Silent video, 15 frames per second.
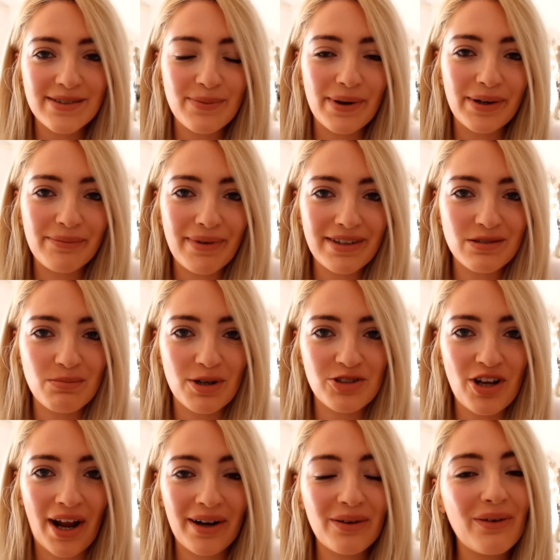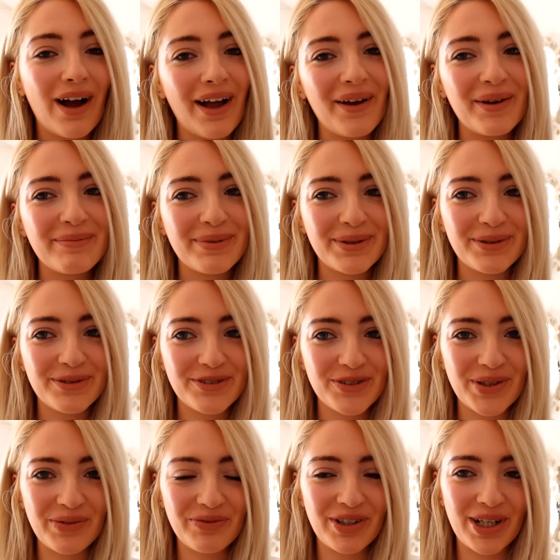welcome back to my channel. I hope you're all
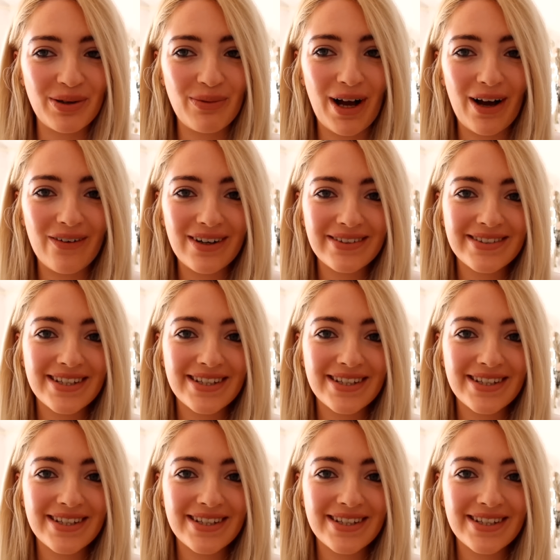doing really well.